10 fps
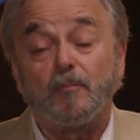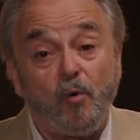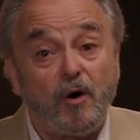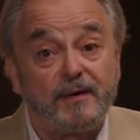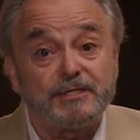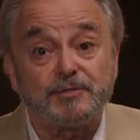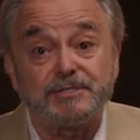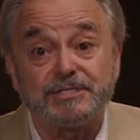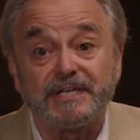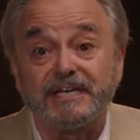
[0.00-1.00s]
are more
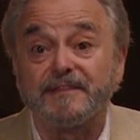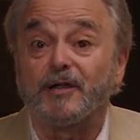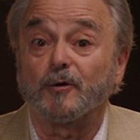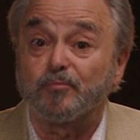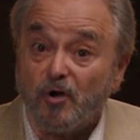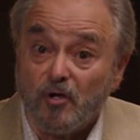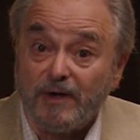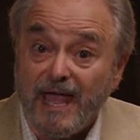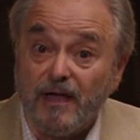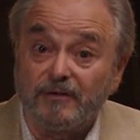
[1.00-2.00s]
interested in their
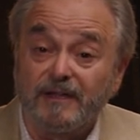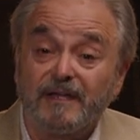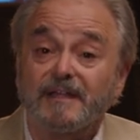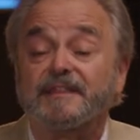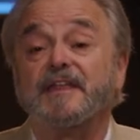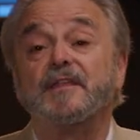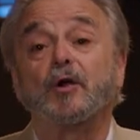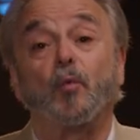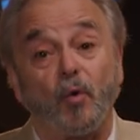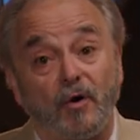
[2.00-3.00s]
pronoun than
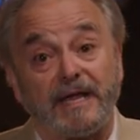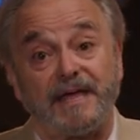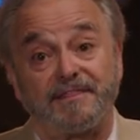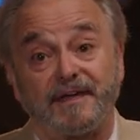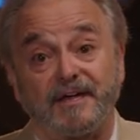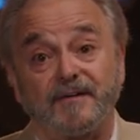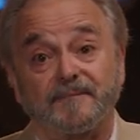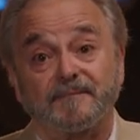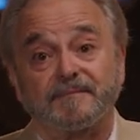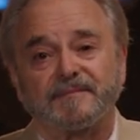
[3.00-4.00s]
their work ethic.
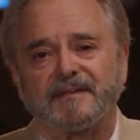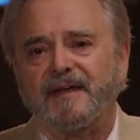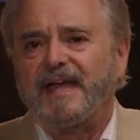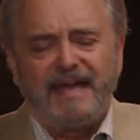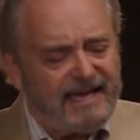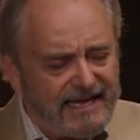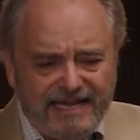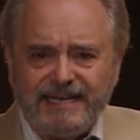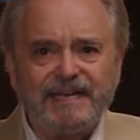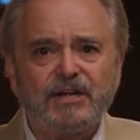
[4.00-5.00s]

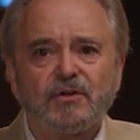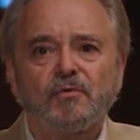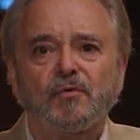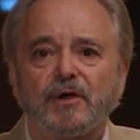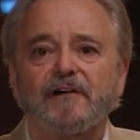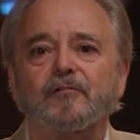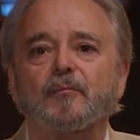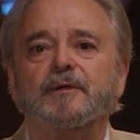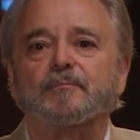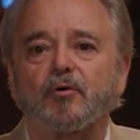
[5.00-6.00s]
Any new
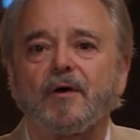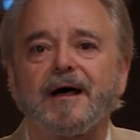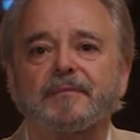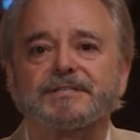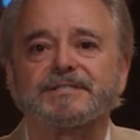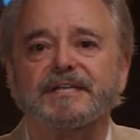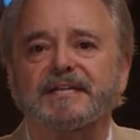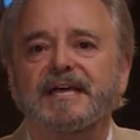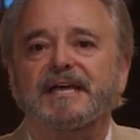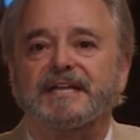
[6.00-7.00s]
government promise
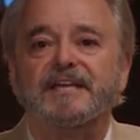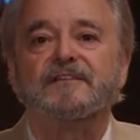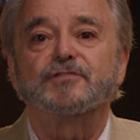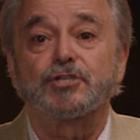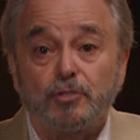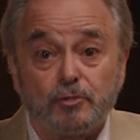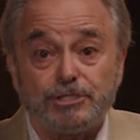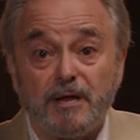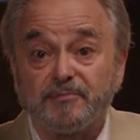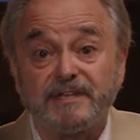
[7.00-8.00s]
that gives you
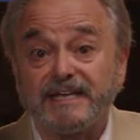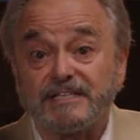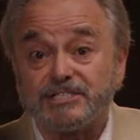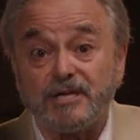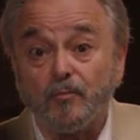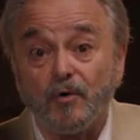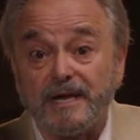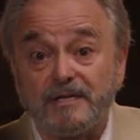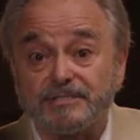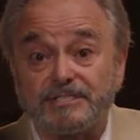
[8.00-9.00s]
something at
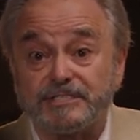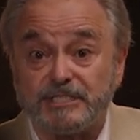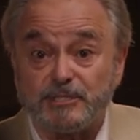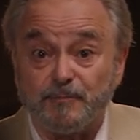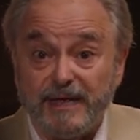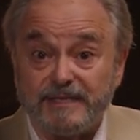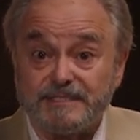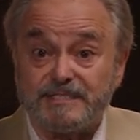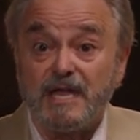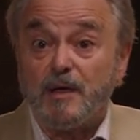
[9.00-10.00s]
someone else's
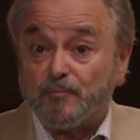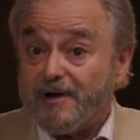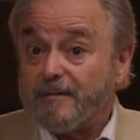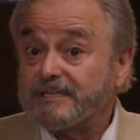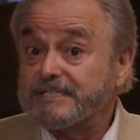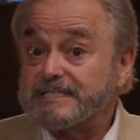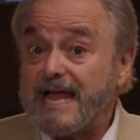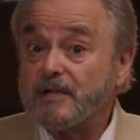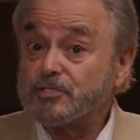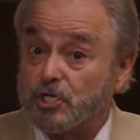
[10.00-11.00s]
expense probably
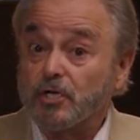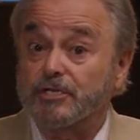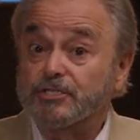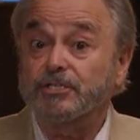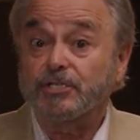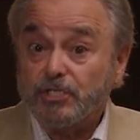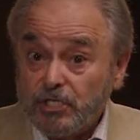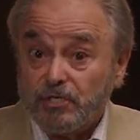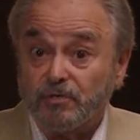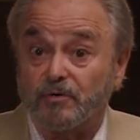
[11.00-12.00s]
sounds good to
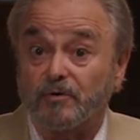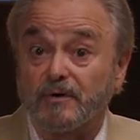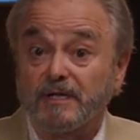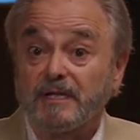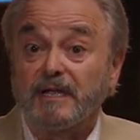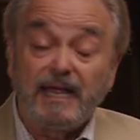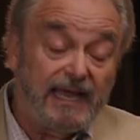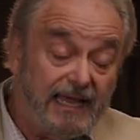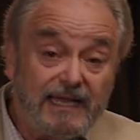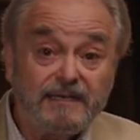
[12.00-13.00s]
you.
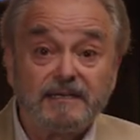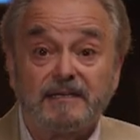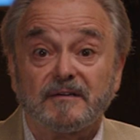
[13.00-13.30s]
And